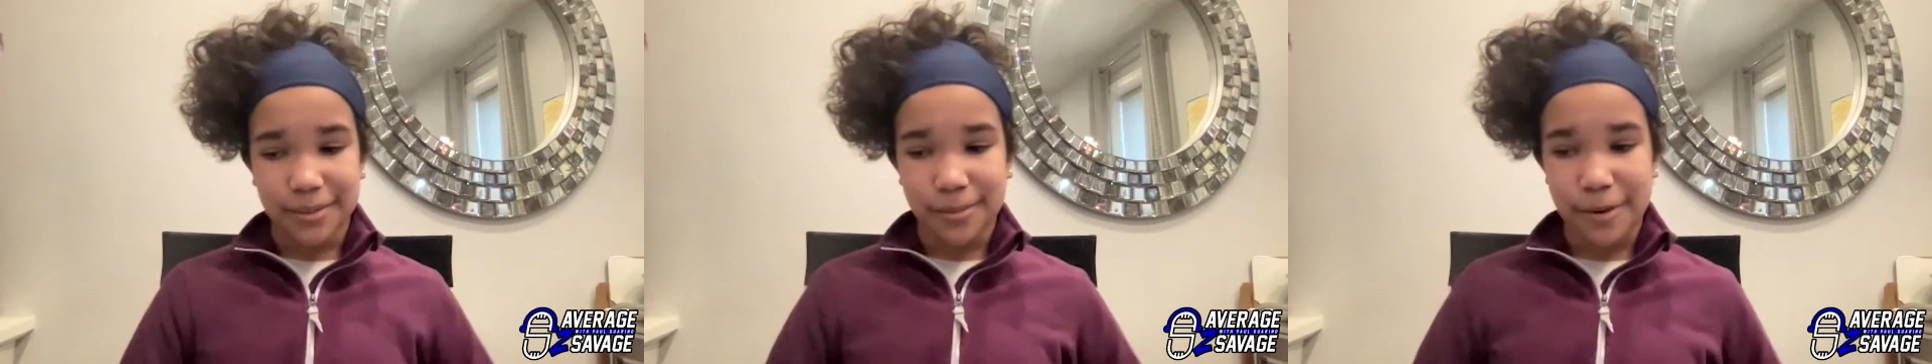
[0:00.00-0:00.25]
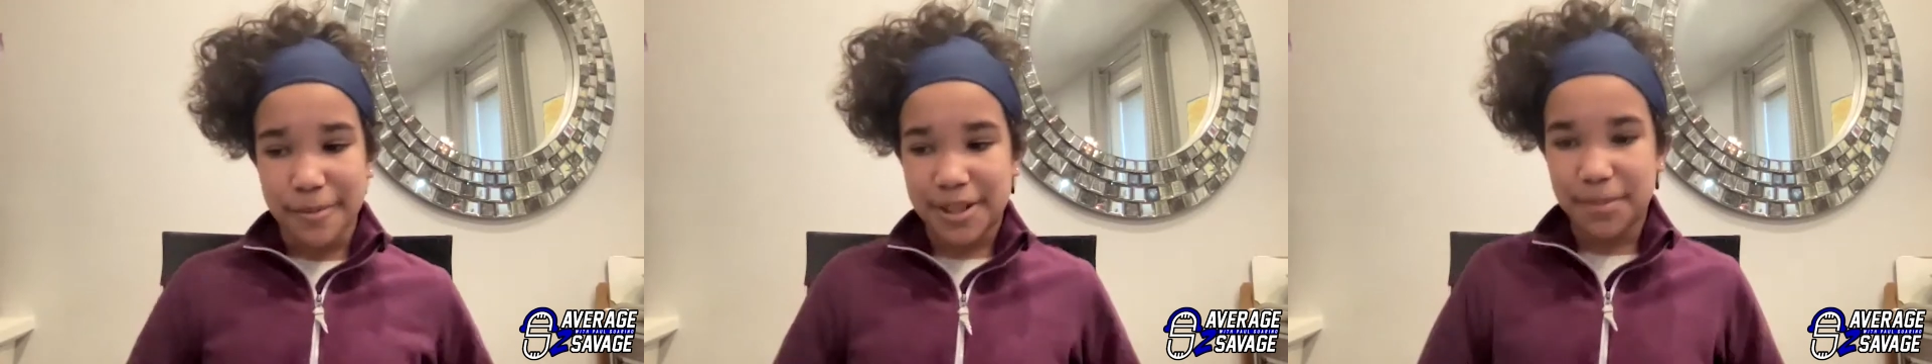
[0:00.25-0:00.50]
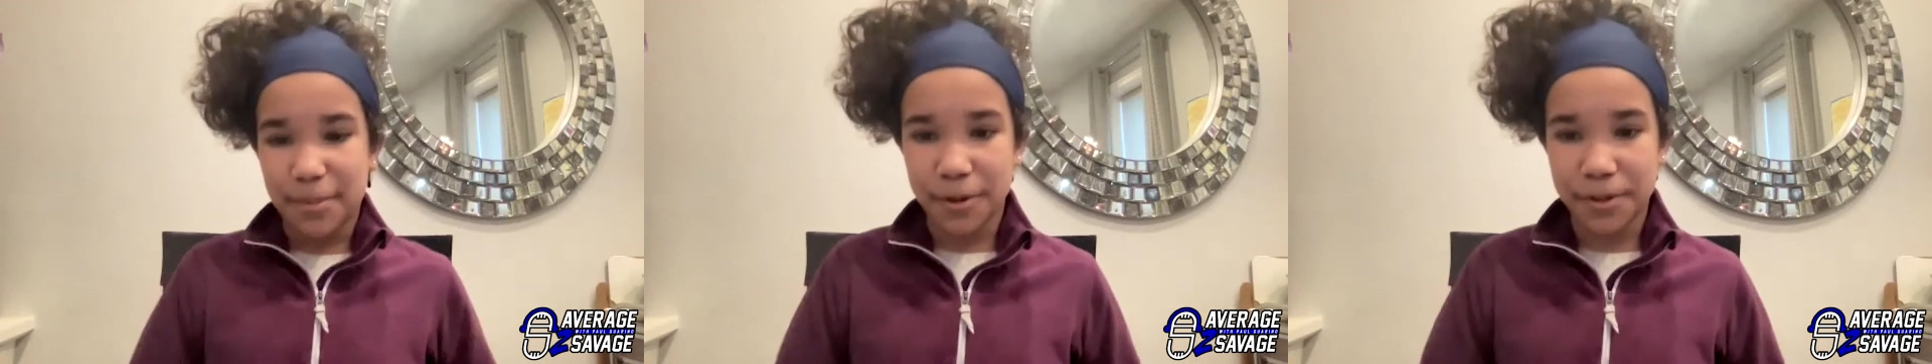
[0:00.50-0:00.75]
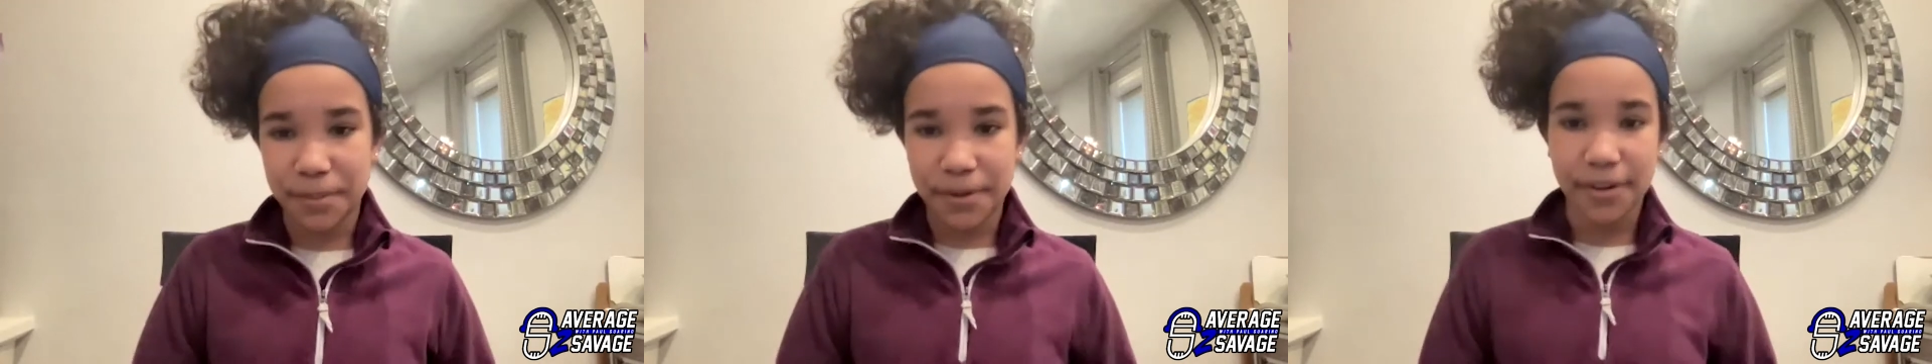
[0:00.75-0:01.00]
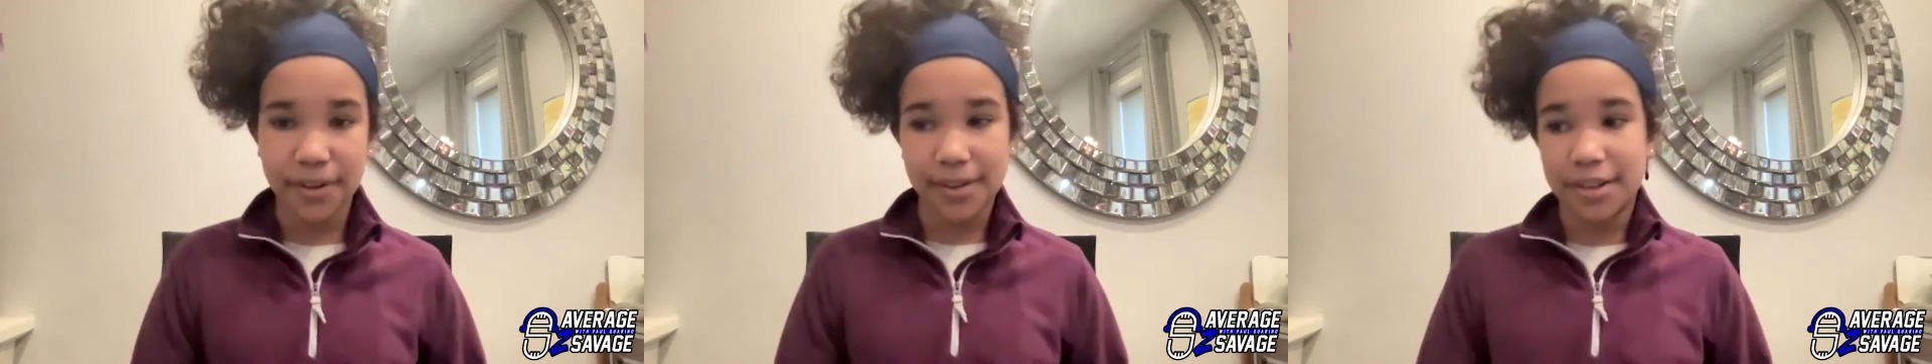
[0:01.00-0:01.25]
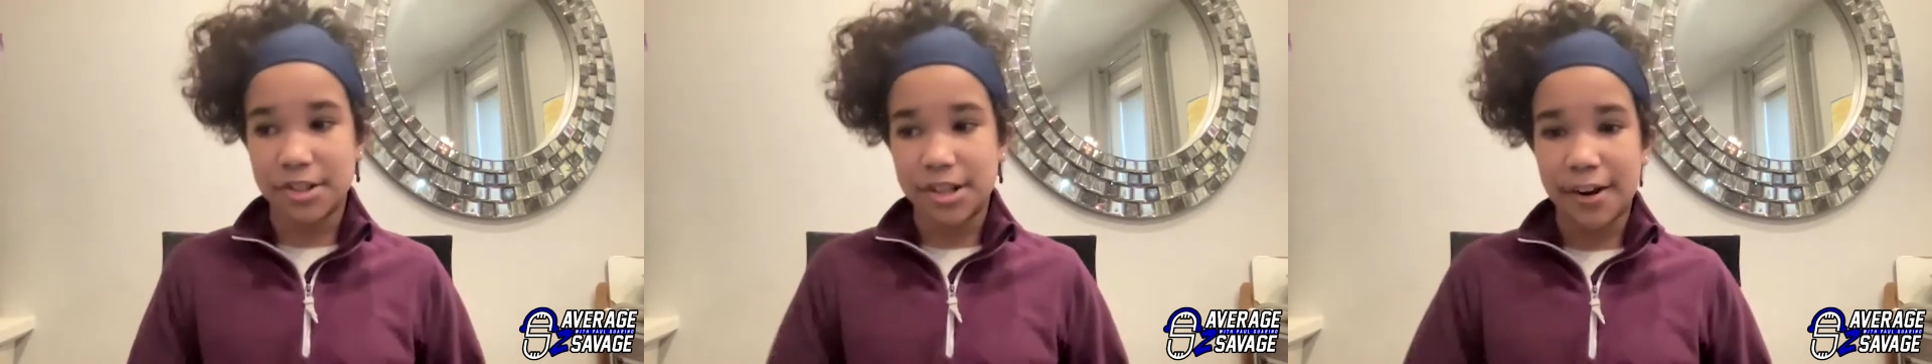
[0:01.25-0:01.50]
women's sports world
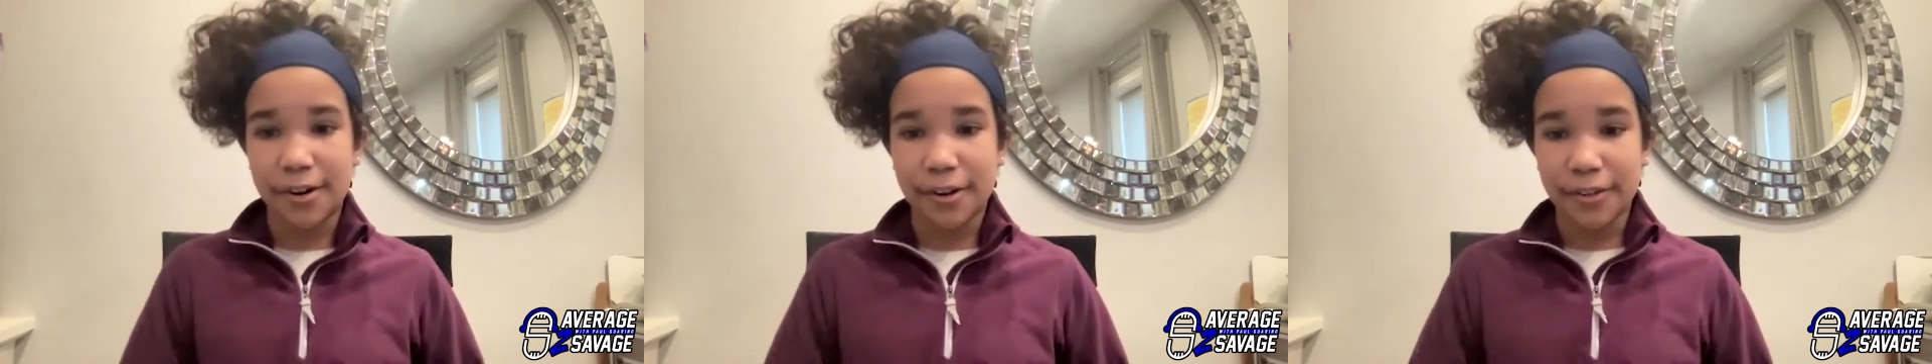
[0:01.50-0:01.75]
in general,